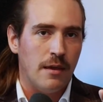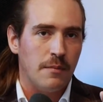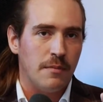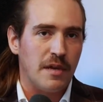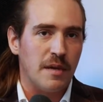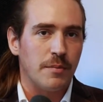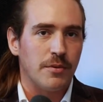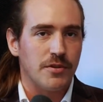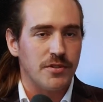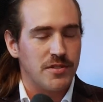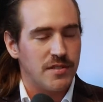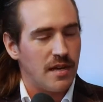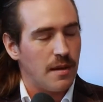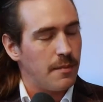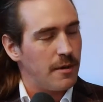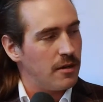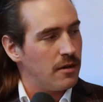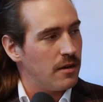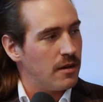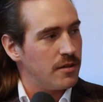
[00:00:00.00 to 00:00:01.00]
people
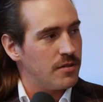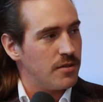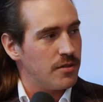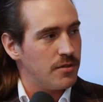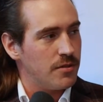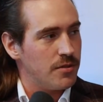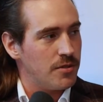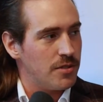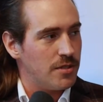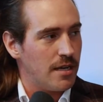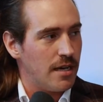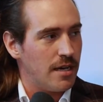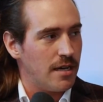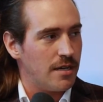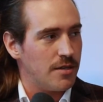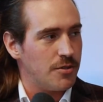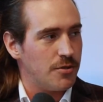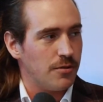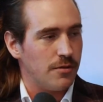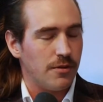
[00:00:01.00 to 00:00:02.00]
stepping onto
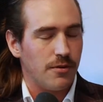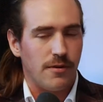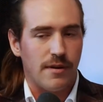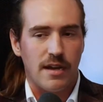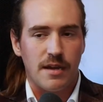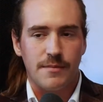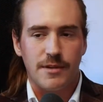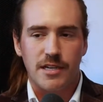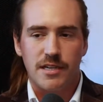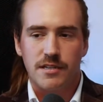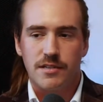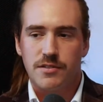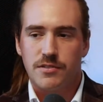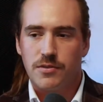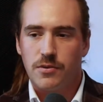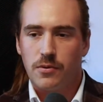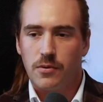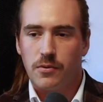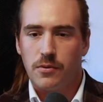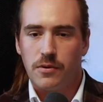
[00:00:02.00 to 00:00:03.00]
stage, or the
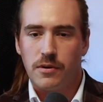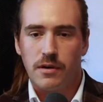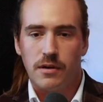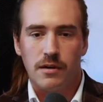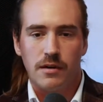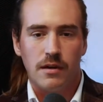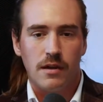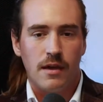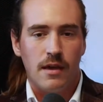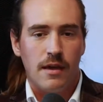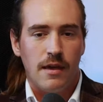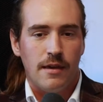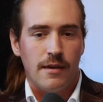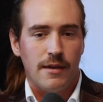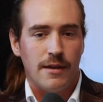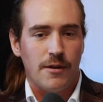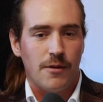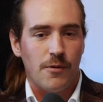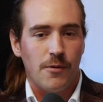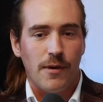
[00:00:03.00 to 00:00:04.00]
Grammys, or
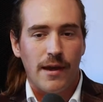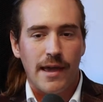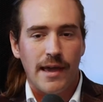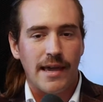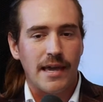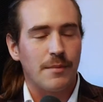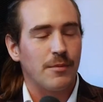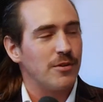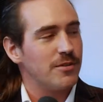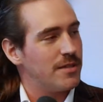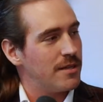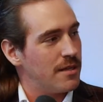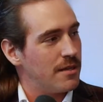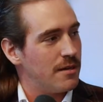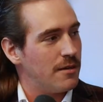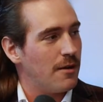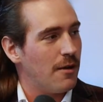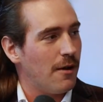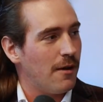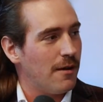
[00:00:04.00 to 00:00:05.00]

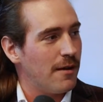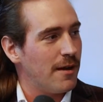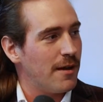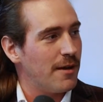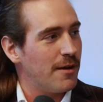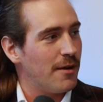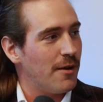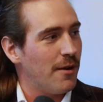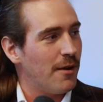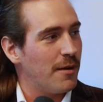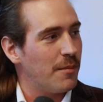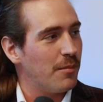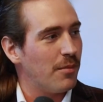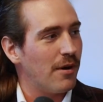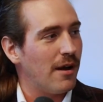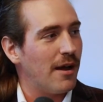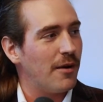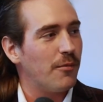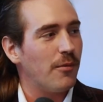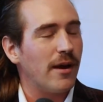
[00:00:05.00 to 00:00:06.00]
Hamilton on
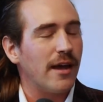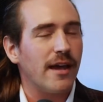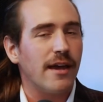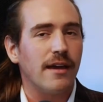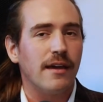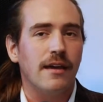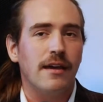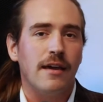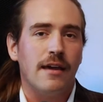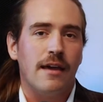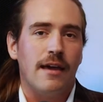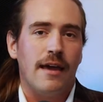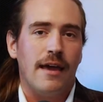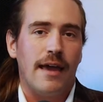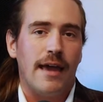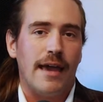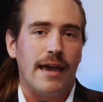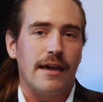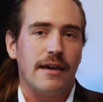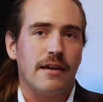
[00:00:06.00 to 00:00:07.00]
Broadway.
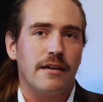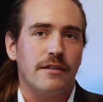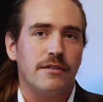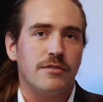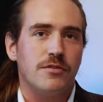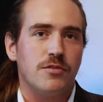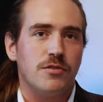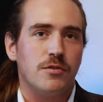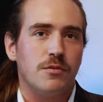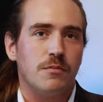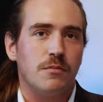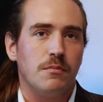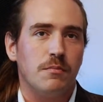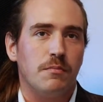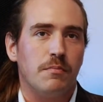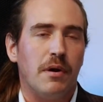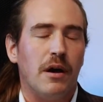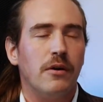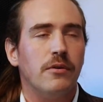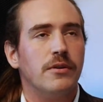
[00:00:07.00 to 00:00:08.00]
And
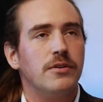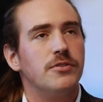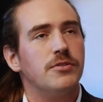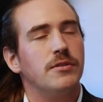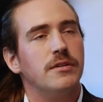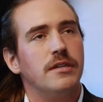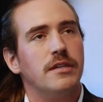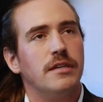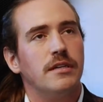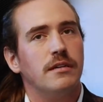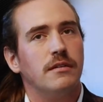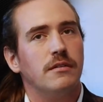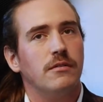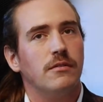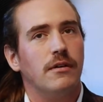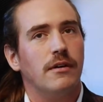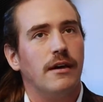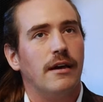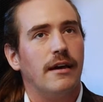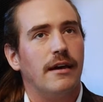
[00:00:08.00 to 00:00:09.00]
poetry,
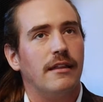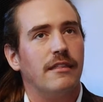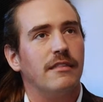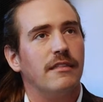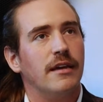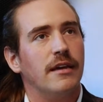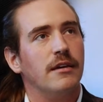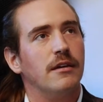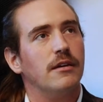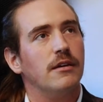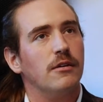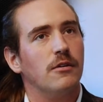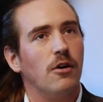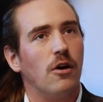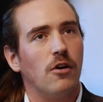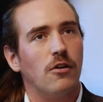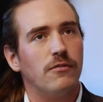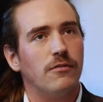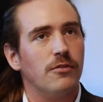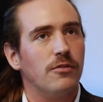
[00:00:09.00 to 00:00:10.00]
I think,
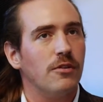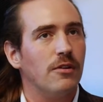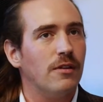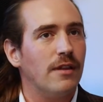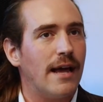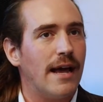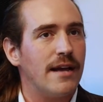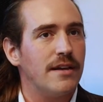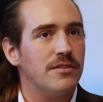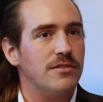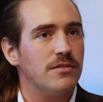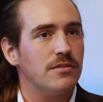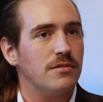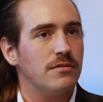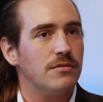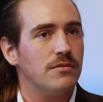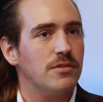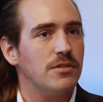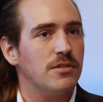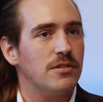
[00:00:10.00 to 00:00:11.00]
over the last
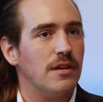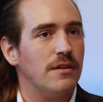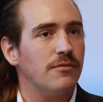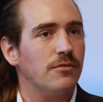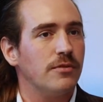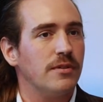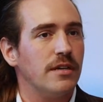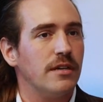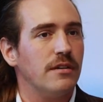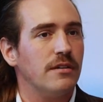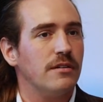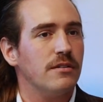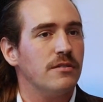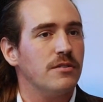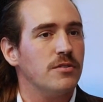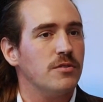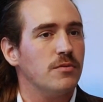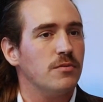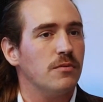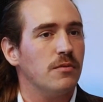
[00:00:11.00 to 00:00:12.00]
several
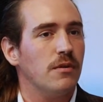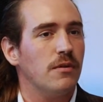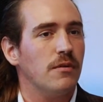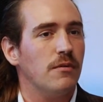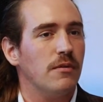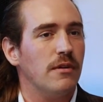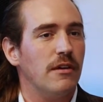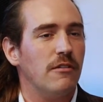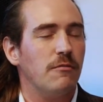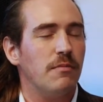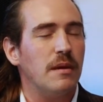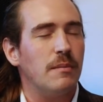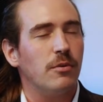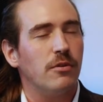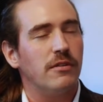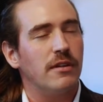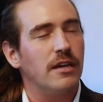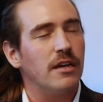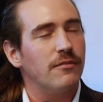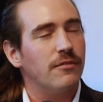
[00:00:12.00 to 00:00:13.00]
years, if
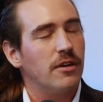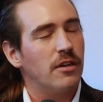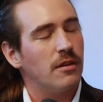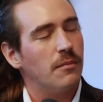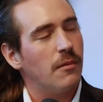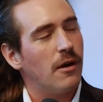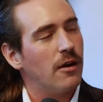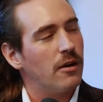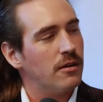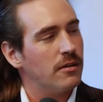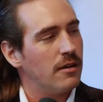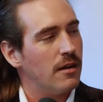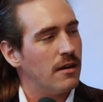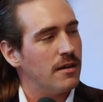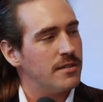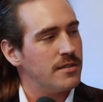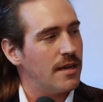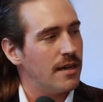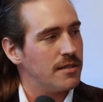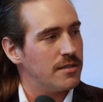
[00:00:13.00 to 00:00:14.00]
people think of it in the modern
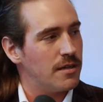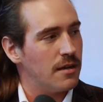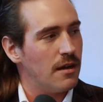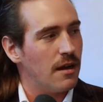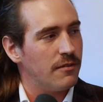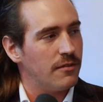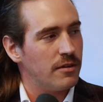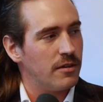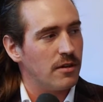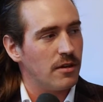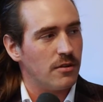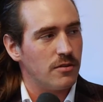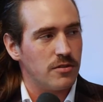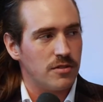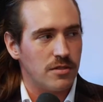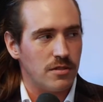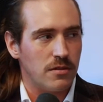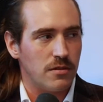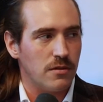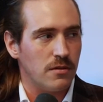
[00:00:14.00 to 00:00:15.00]
context, it often
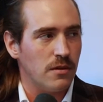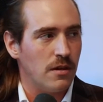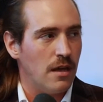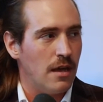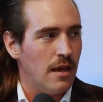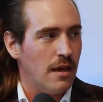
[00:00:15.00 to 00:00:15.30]
goes to,